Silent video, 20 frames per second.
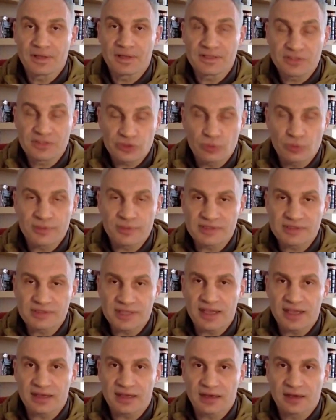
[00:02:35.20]
It's your
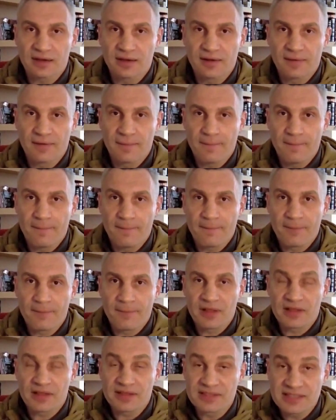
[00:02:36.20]
mistake.
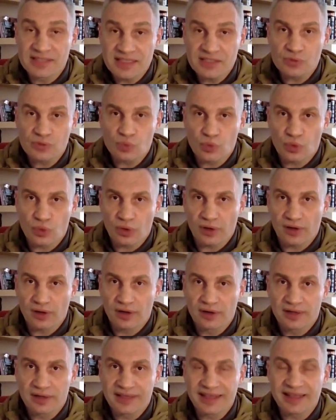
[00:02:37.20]
This war
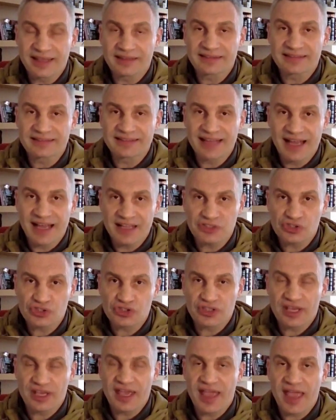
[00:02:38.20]
can touch
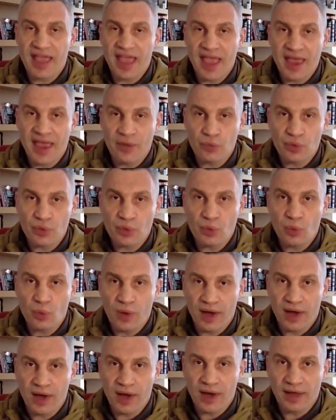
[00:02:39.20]

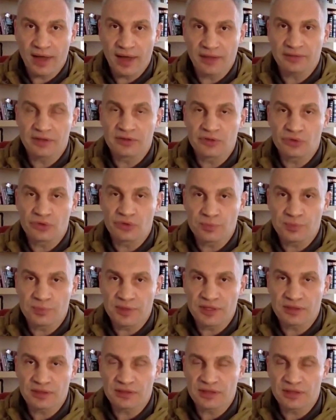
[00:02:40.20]
everyone in
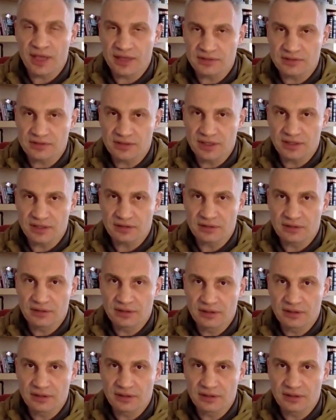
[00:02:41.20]
European continent.